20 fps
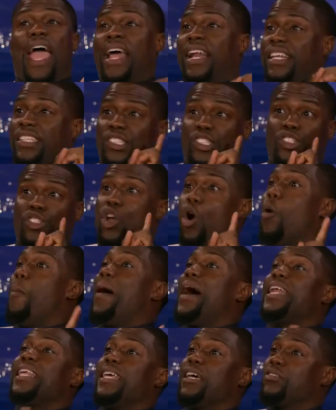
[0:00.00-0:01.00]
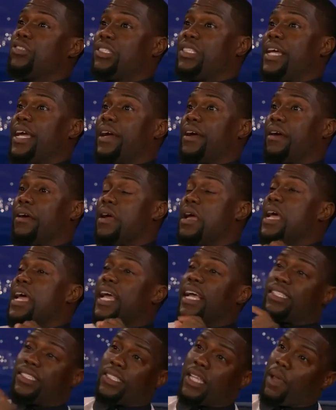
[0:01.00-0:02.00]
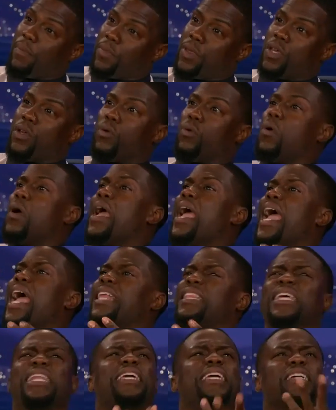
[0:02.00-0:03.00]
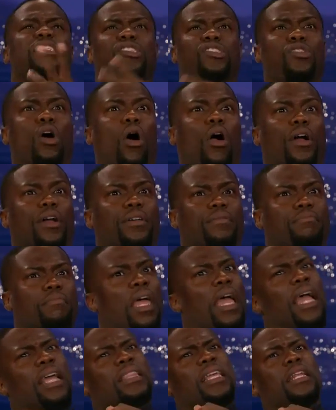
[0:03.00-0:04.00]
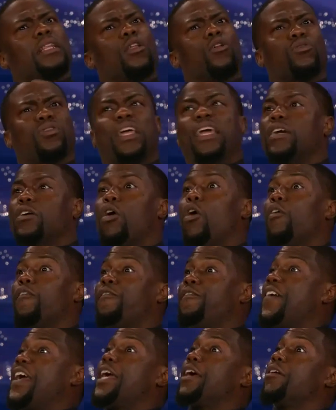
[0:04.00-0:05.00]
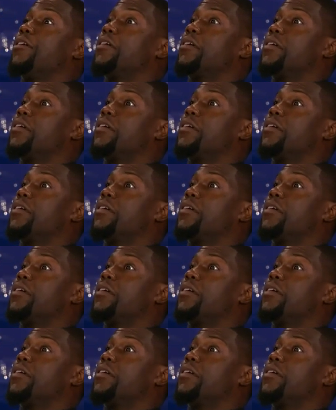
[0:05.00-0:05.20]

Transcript: And there's nobody else there except you. And then it gets dark. And then a little thing called fear